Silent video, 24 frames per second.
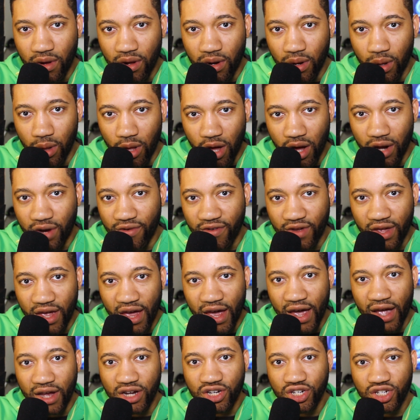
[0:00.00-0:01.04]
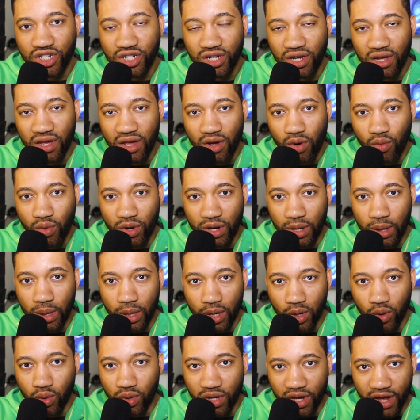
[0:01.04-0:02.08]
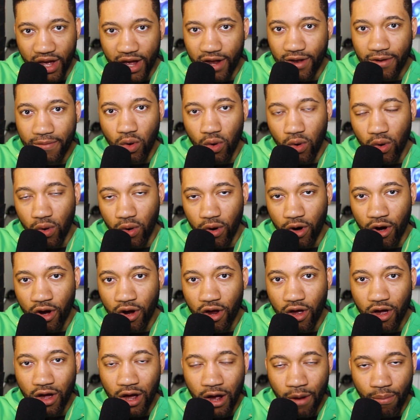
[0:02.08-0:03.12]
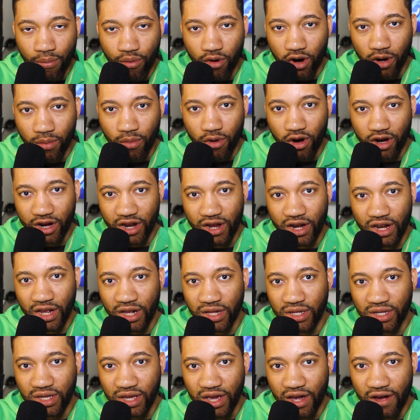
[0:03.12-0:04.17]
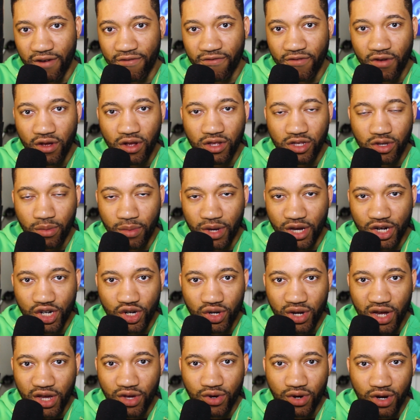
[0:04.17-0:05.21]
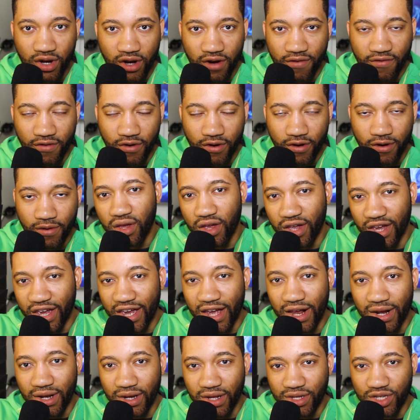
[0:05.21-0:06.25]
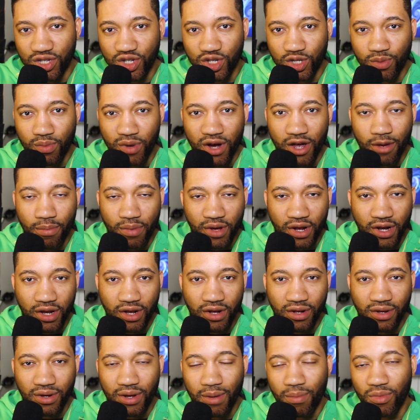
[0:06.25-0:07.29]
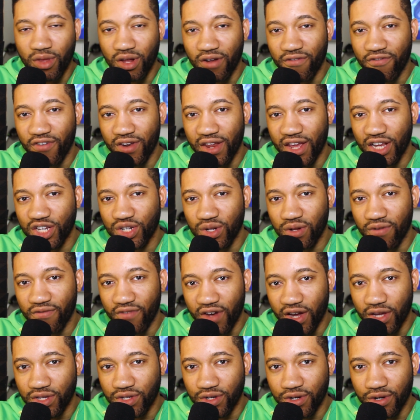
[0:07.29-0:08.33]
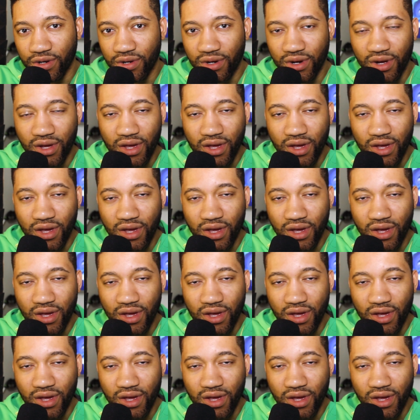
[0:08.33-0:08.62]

lot of cash with little debt, or a broad market ETF to make sure that you're covered. Again, this is just my opinion. I'm not a financial advisor,